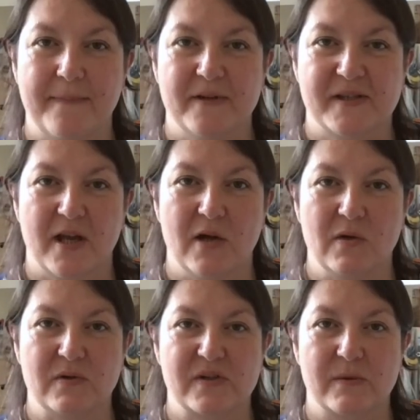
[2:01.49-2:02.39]

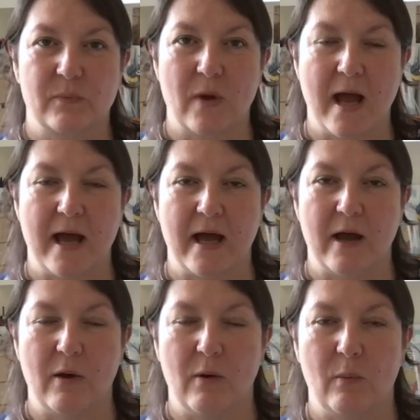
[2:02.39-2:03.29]
episodes,
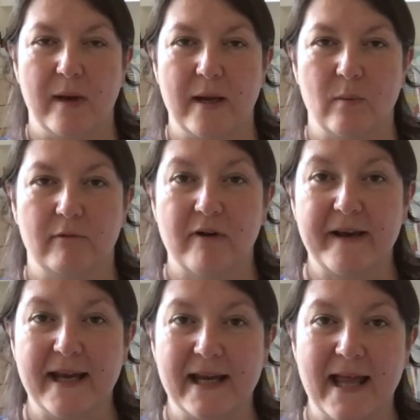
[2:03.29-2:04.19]
we were
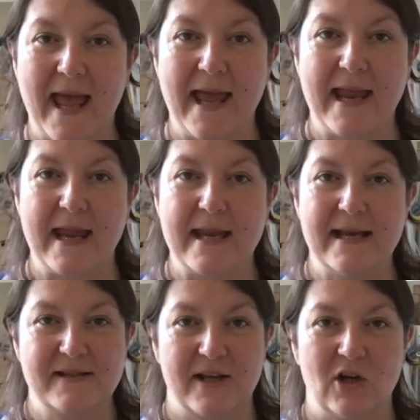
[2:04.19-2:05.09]
running a
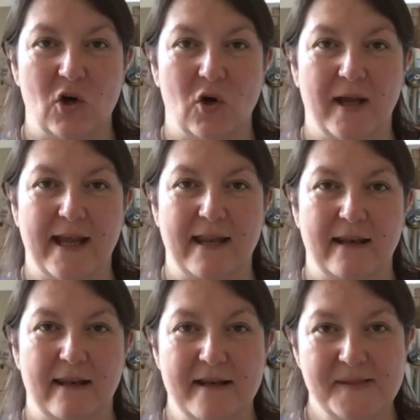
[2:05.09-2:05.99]
knit along
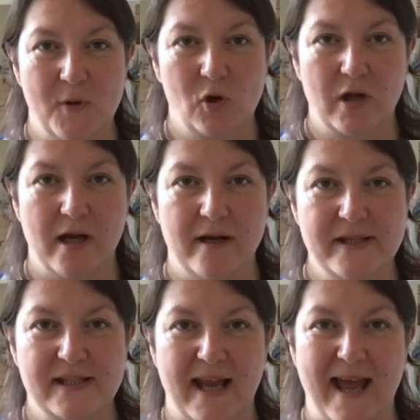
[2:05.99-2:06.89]
in this
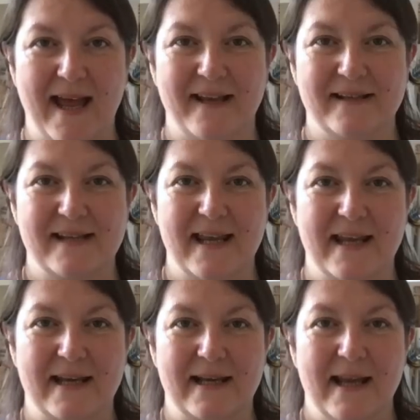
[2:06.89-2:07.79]
podcast and
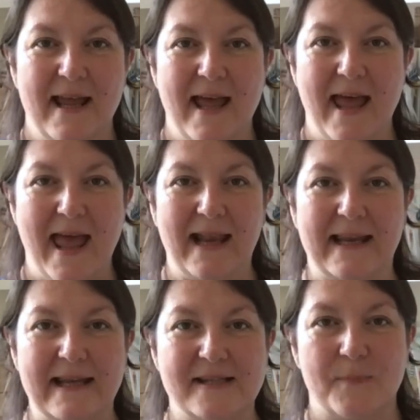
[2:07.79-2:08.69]
in
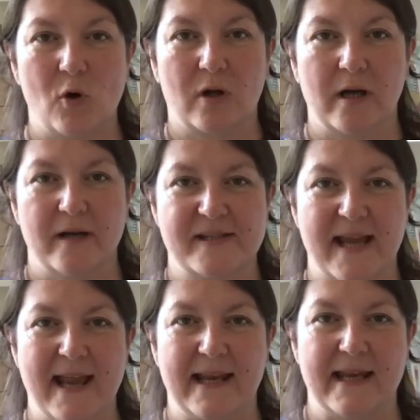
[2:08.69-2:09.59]
Ellie's podcast.
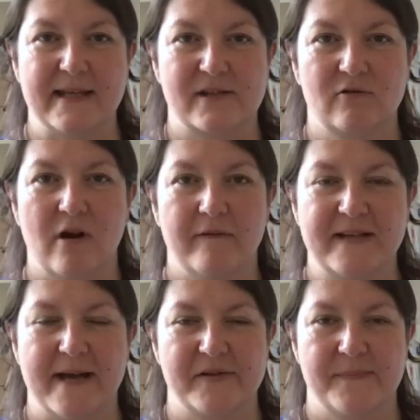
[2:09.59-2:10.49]
Ellie is Craft
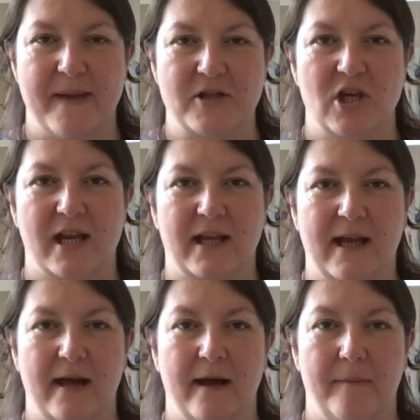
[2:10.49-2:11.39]
House Magic,
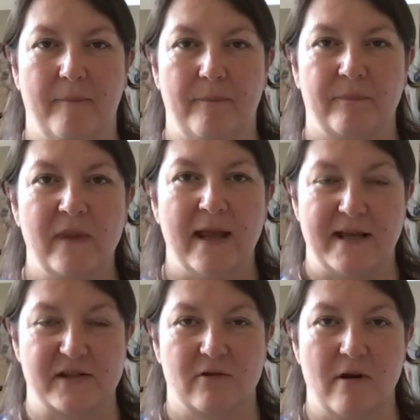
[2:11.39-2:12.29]

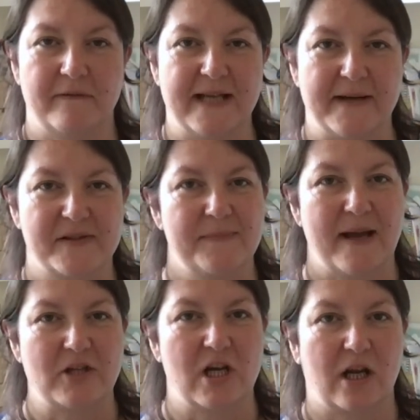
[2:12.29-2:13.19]
has the Craft House
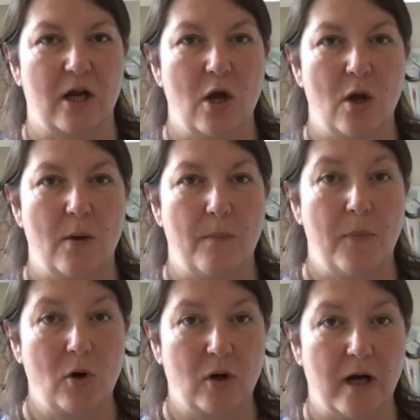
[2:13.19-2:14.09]
Magic
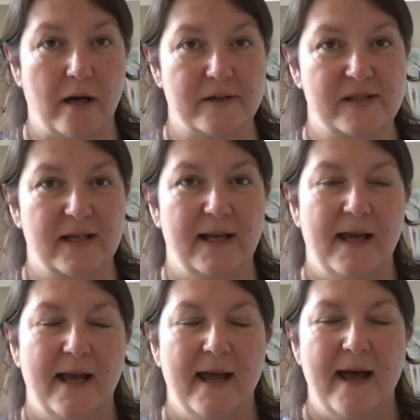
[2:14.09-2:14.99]
podcast.
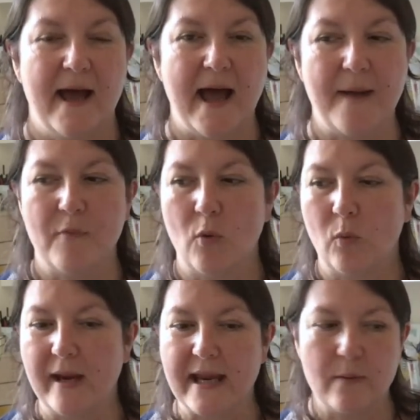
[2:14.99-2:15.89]

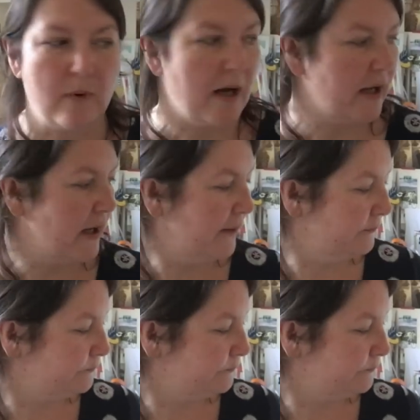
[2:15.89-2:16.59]
We were